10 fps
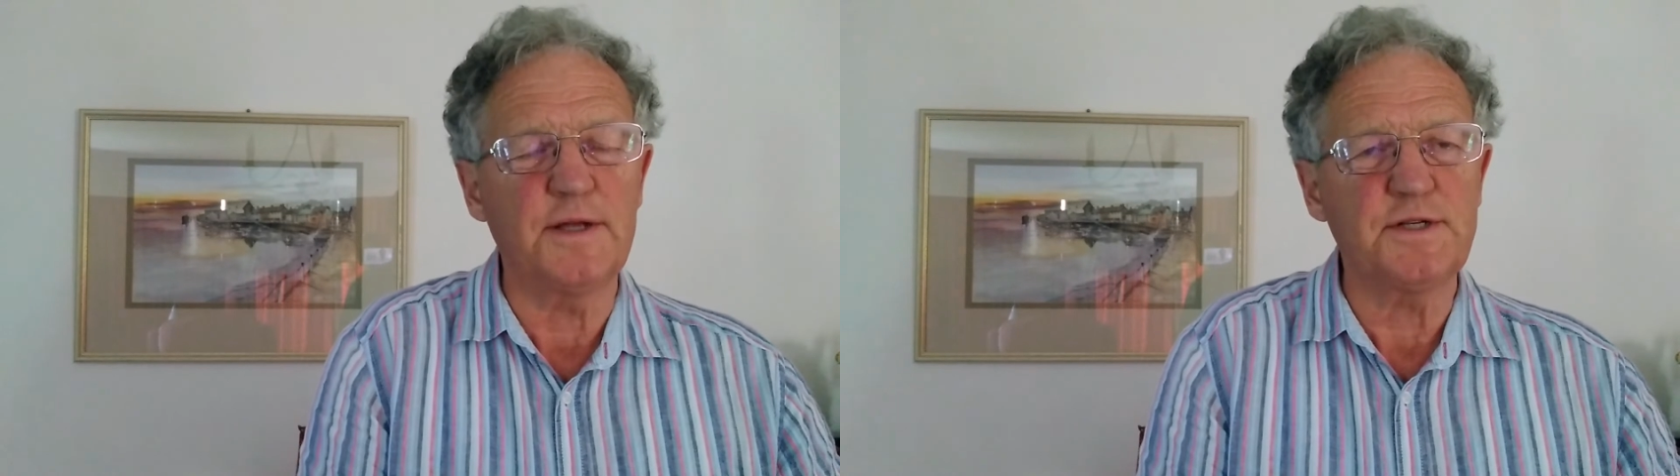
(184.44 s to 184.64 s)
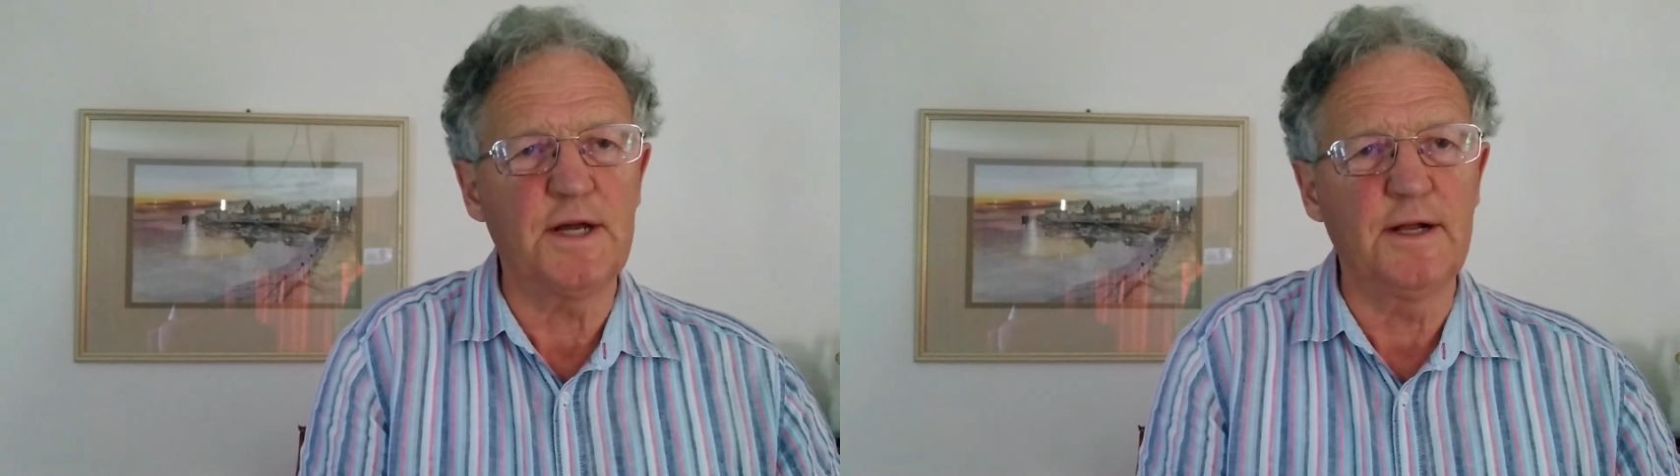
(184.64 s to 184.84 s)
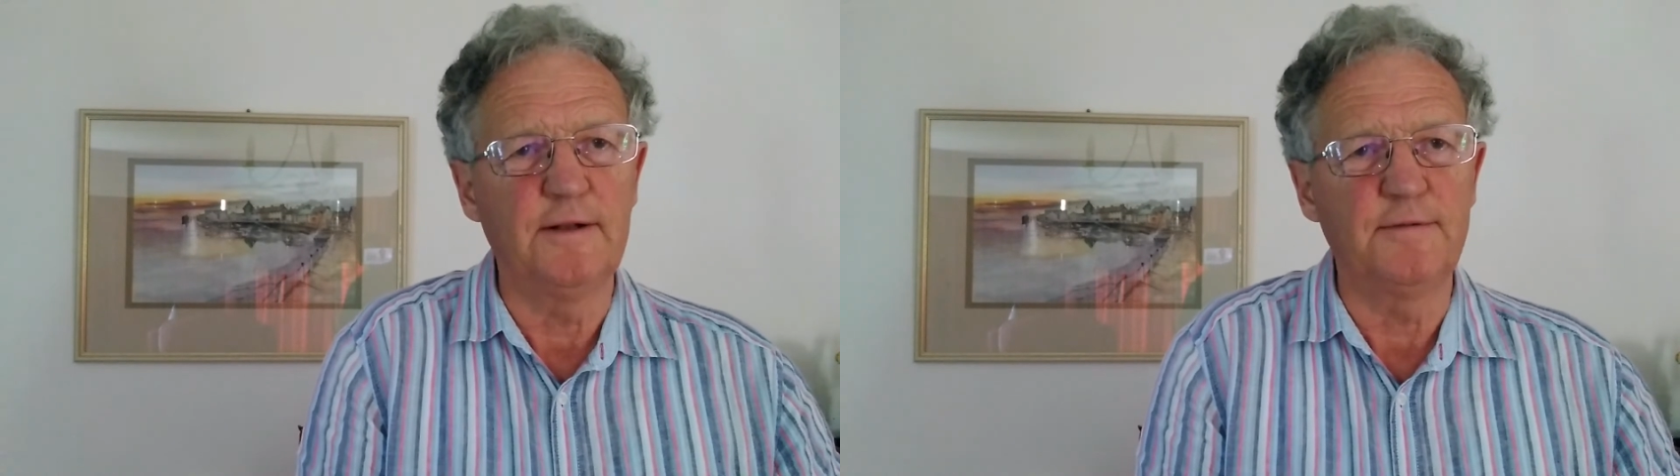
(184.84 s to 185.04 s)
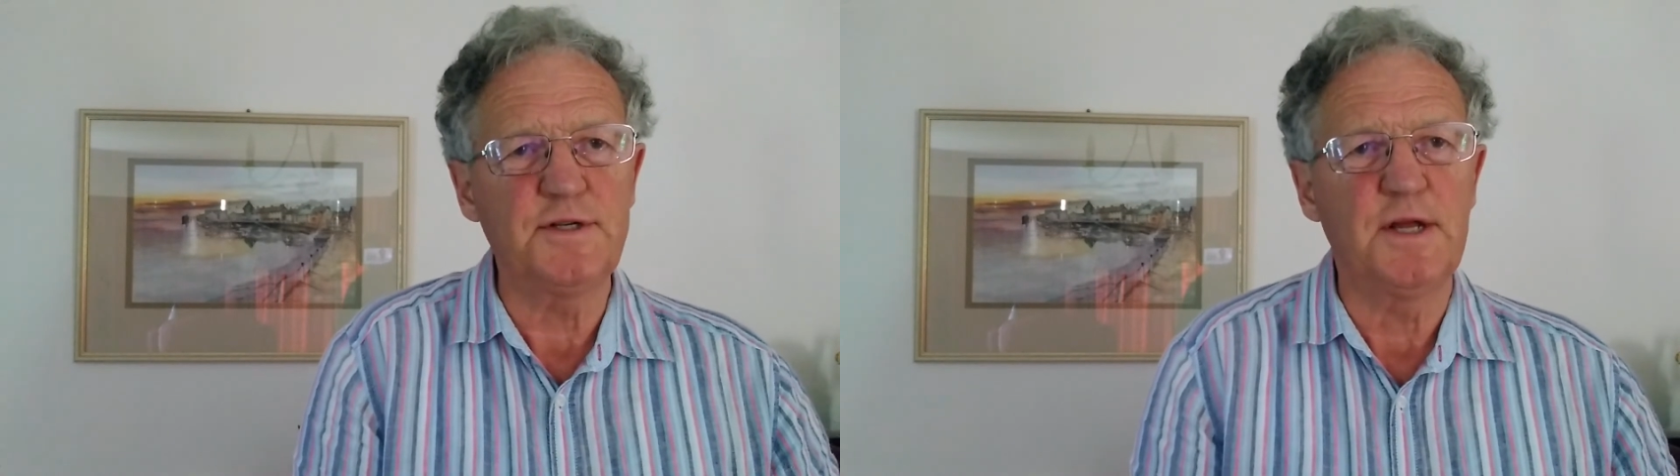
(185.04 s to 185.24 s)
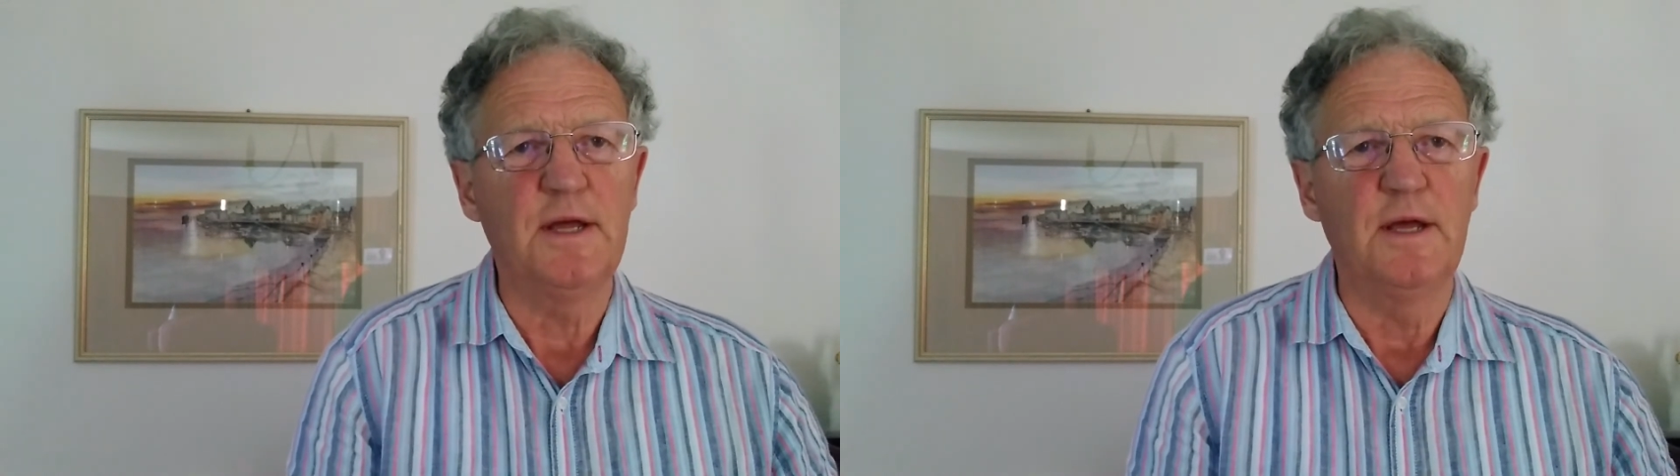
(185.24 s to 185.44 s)

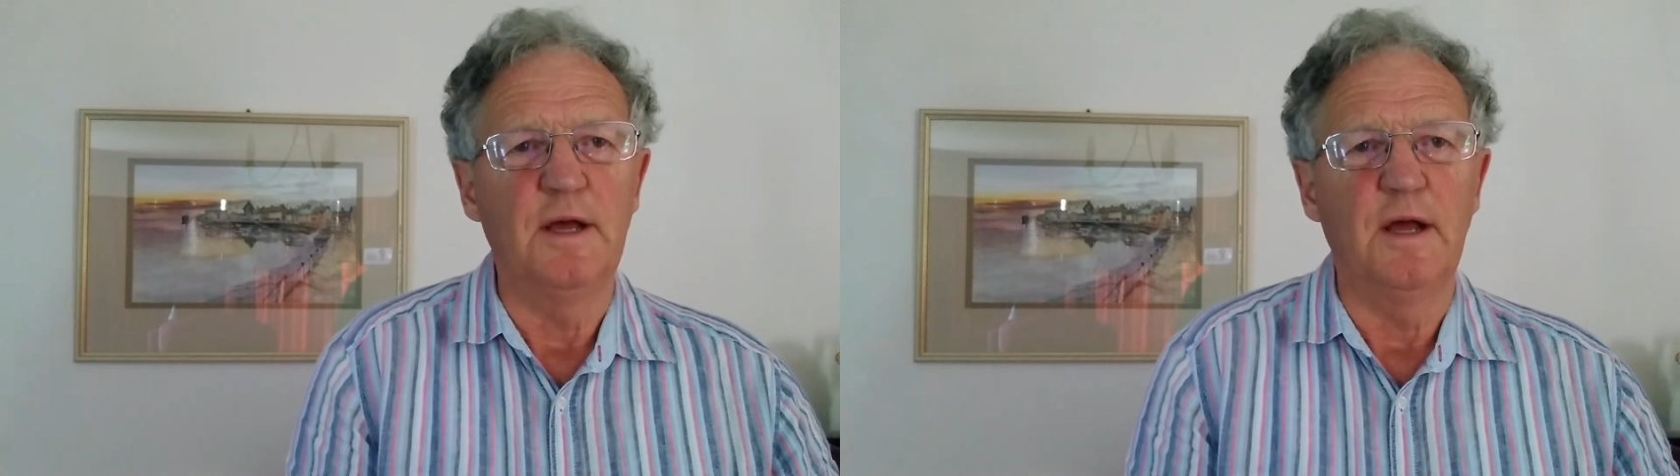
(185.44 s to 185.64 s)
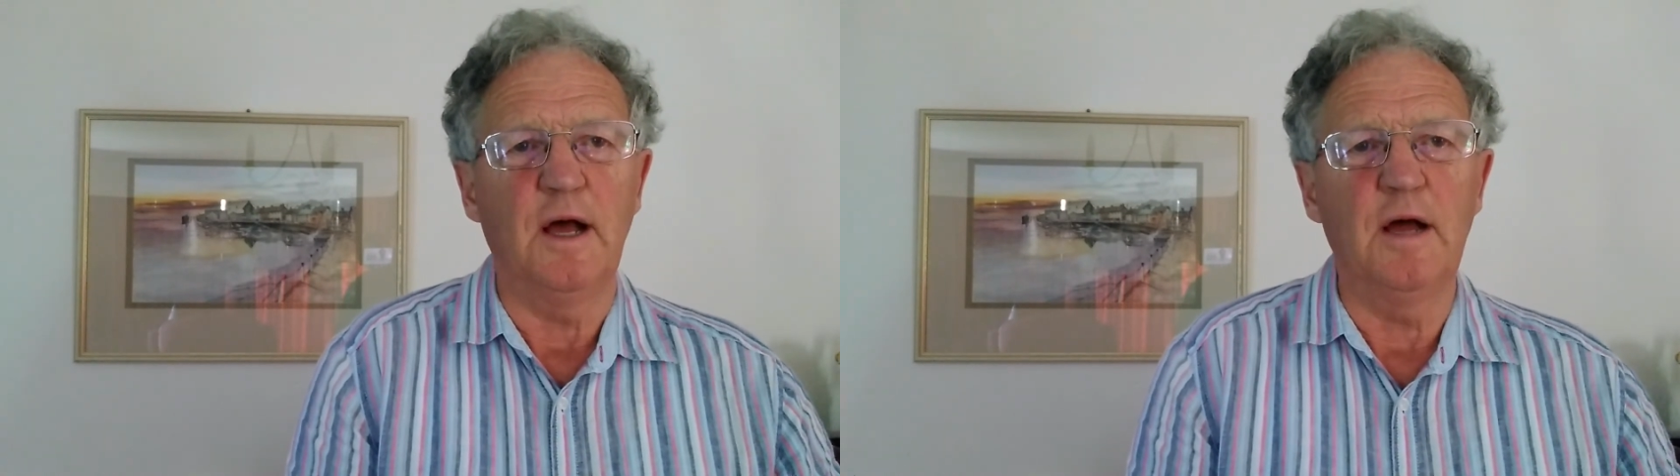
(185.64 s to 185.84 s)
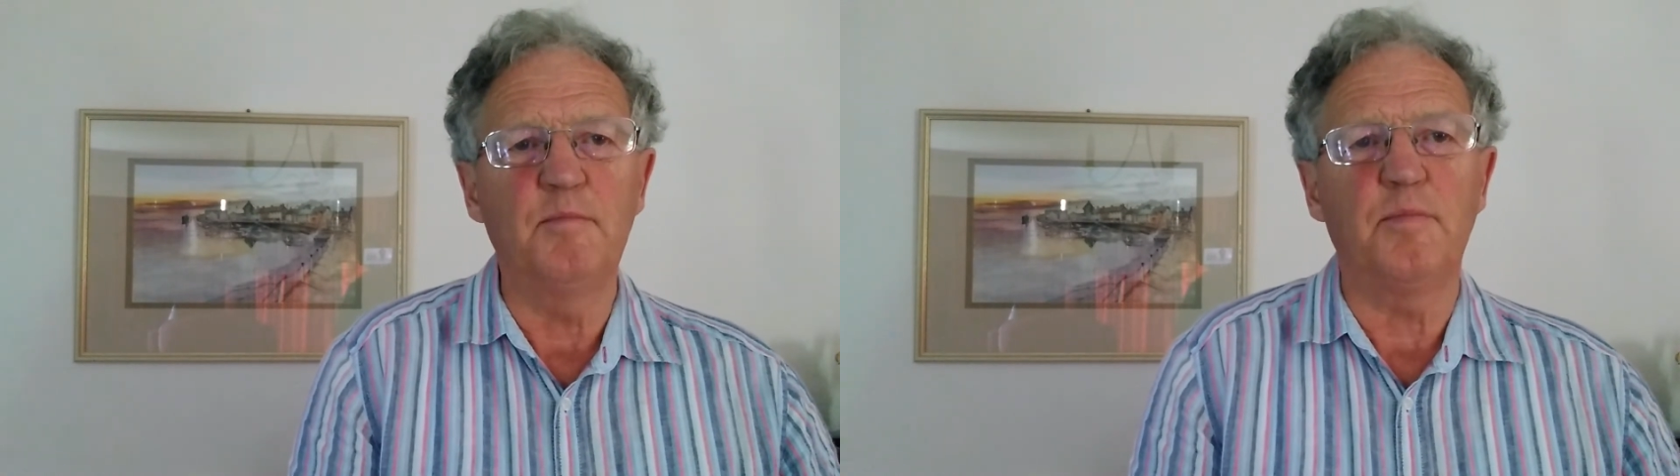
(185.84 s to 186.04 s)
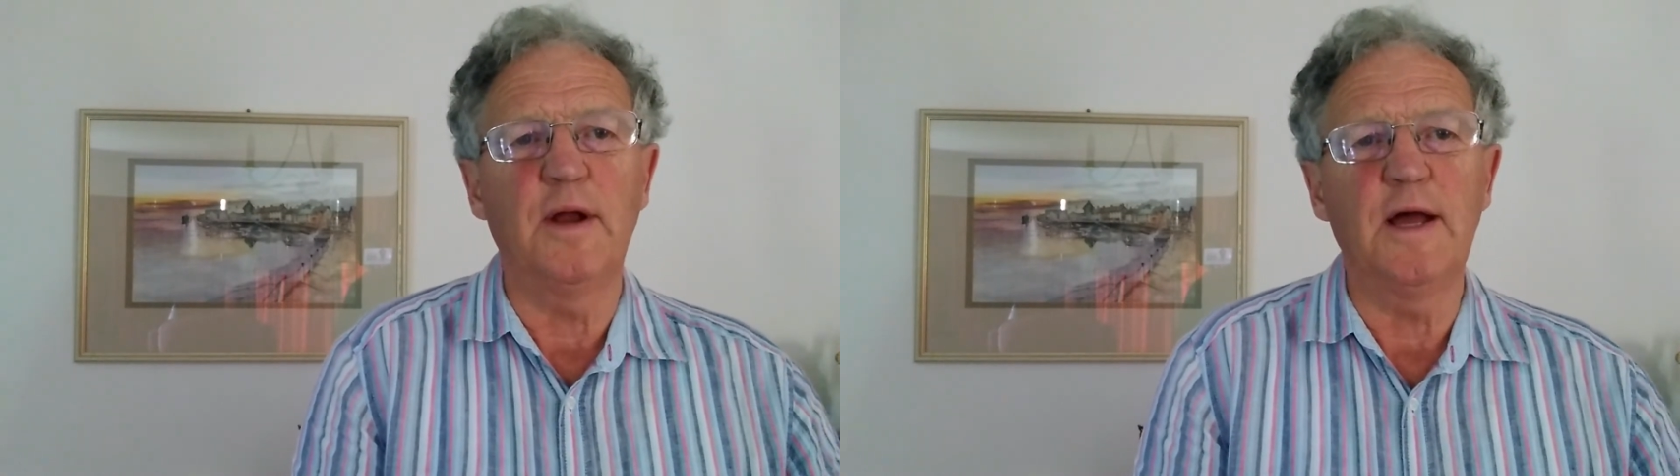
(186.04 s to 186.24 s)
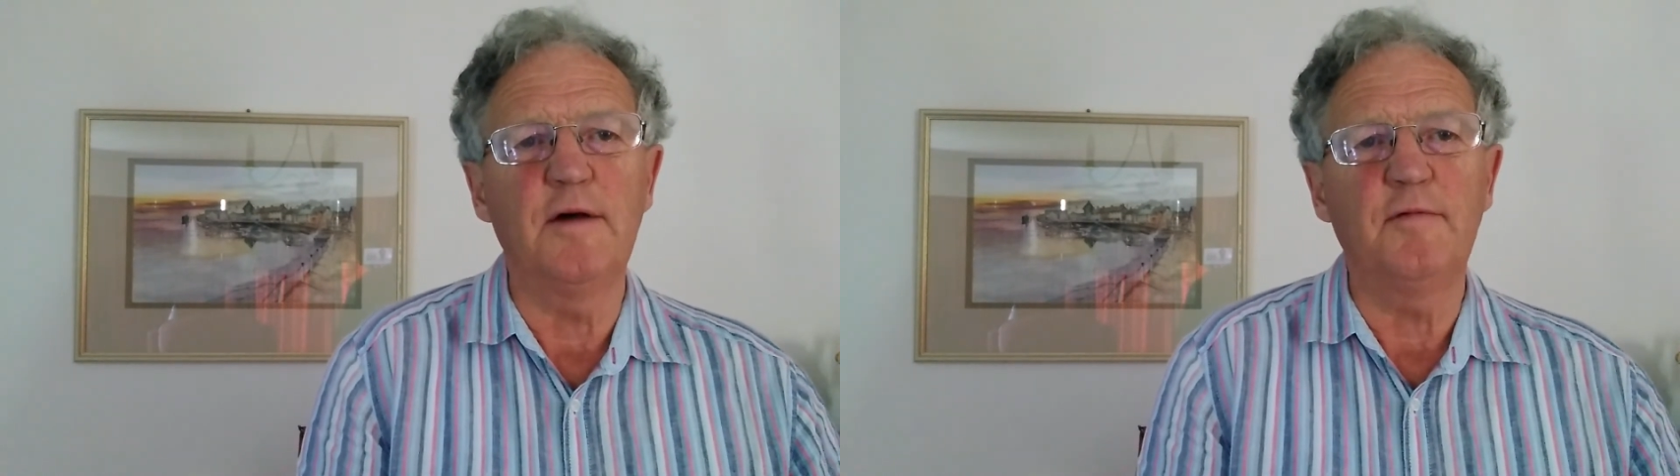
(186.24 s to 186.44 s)
ourselves and
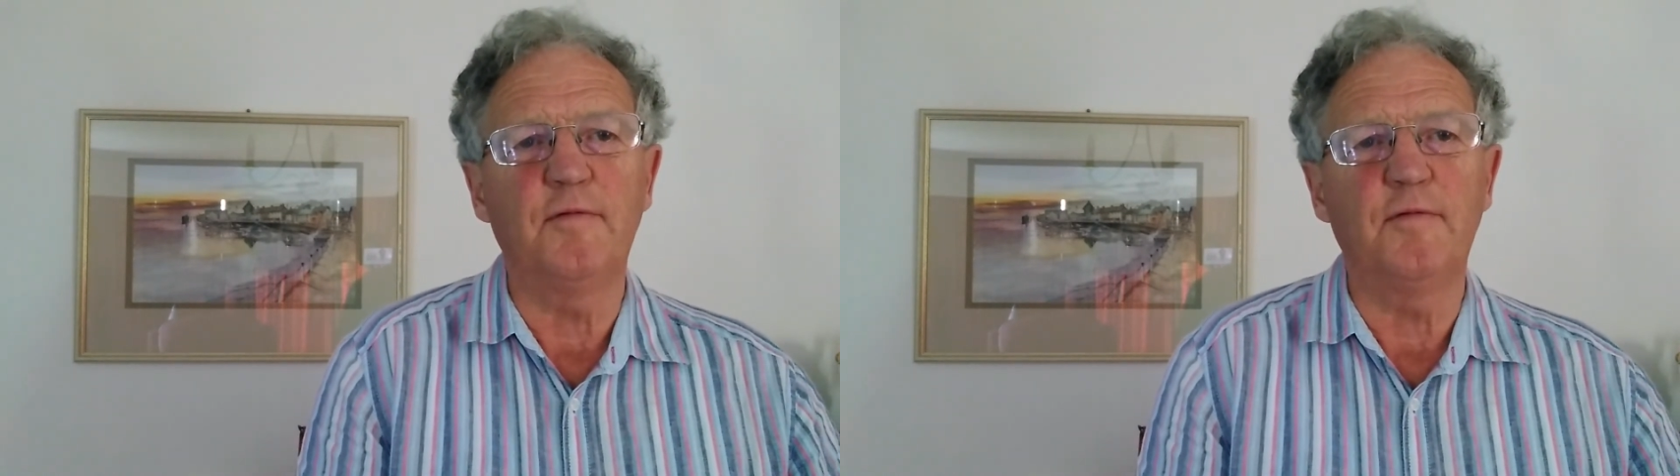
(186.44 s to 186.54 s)
prayer